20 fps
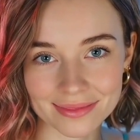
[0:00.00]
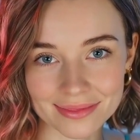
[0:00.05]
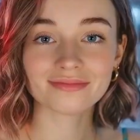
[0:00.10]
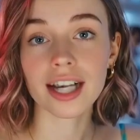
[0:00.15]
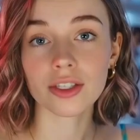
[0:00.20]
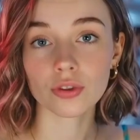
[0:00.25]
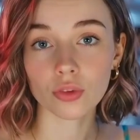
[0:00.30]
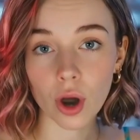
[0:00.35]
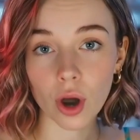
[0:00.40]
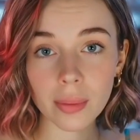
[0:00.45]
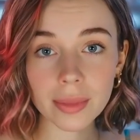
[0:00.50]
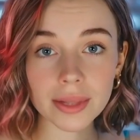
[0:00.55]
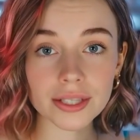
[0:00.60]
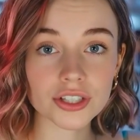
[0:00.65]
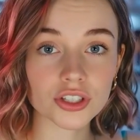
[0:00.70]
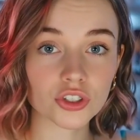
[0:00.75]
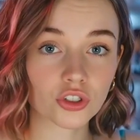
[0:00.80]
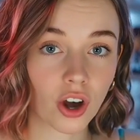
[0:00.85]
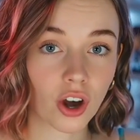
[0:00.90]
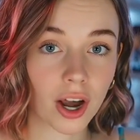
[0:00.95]
Anthropic
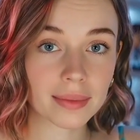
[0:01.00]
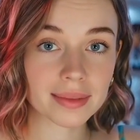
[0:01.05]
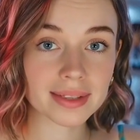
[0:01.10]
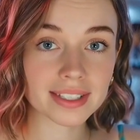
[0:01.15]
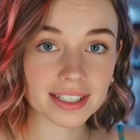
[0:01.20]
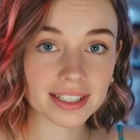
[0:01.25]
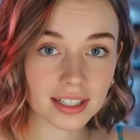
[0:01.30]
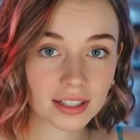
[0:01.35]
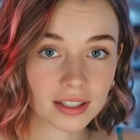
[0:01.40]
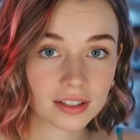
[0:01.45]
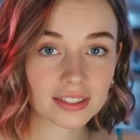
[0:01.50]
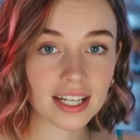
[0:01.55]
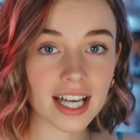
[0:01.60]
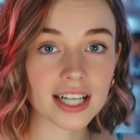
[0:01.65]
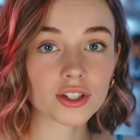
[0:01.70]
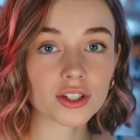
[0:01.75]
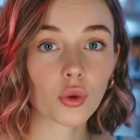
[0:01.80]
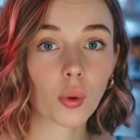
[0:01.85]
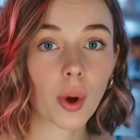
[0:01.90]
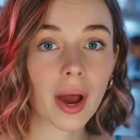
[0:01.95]
describes skills
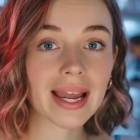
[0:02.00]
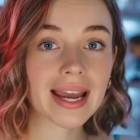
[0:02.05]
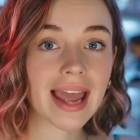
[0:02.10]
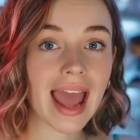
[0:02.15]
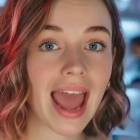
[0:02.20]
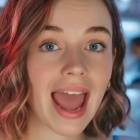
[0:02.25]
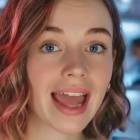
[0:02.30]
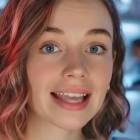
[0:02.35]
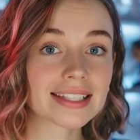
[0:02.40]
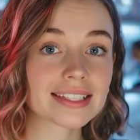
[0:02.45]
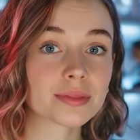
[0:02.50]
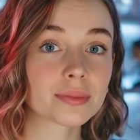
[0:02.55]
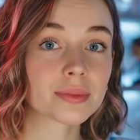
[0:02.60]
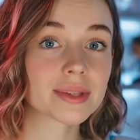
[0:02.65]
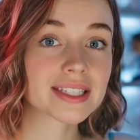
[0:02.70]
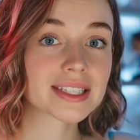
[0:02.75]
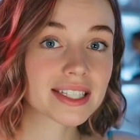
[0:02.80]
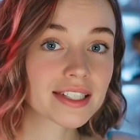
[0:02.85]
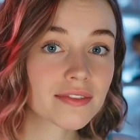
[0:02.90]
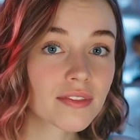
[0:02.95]
as a way to add
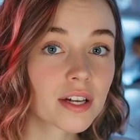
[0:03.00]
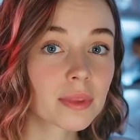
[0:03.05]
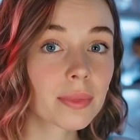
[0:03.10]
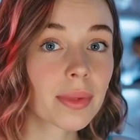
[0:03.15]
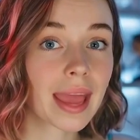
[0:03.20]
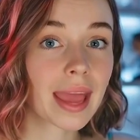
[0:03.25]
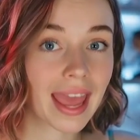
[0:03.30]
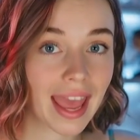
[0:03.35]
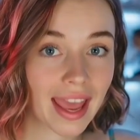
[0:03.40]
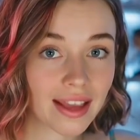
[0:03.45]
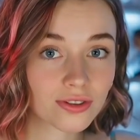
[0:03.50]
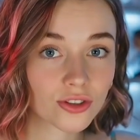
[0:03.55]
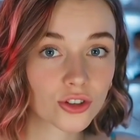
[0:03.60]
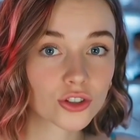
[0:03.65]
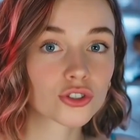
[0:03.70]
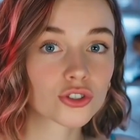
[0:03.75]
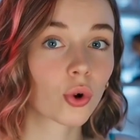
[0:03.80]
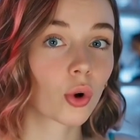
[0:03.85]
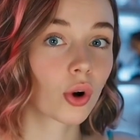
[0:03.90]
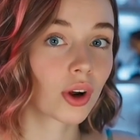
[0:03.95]
specific
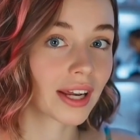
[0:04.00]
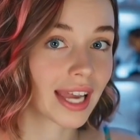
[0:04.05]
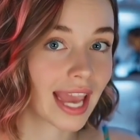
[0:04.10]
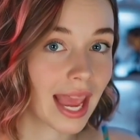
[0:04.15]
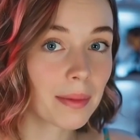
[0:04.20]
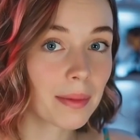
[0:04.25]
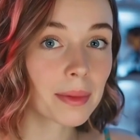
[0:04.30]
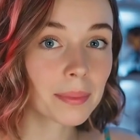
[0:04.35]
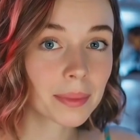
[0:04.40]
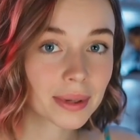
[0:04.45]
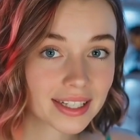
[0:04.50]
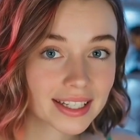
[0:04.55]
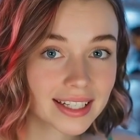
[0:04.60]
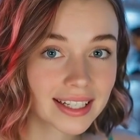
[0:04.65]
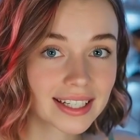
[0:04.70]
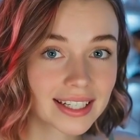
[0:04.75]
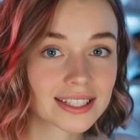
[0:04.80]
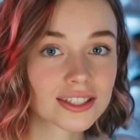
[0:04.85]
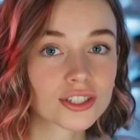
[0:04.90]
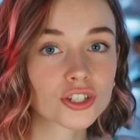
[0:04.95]
behaviors or
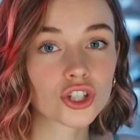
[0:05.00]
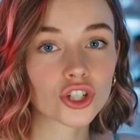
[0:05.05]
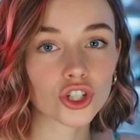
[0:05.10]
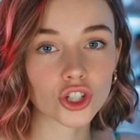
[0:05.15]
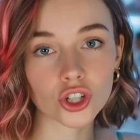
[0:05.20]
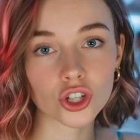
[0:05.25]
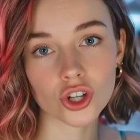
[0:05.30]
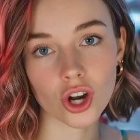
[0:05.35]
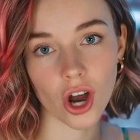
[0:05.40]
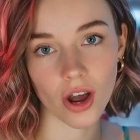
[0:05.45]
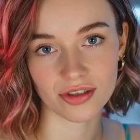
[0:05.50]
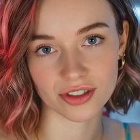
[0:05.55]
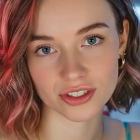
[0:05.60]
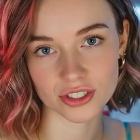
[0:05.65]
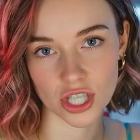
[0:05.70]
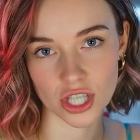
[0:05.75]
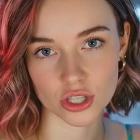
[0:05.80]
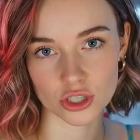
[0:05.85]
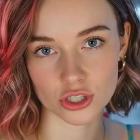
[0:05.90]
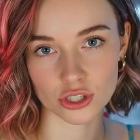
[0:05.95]
capabilities to your
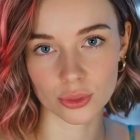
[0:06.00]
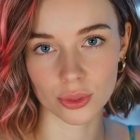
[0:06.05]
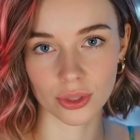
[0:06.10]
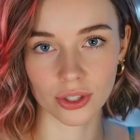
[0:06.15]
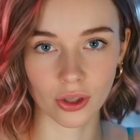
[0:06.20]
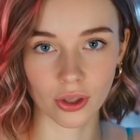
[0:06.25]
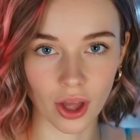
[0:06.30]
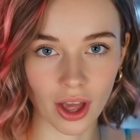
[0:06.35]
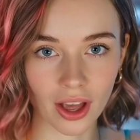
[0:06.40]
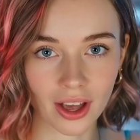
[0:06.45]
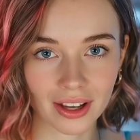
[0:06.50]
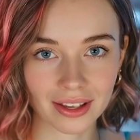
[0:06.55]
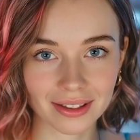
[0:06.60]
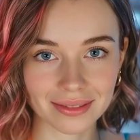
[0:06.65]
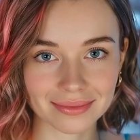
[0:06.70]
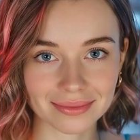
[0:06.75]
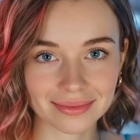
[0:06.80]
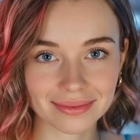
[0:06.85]
conversations with Claude.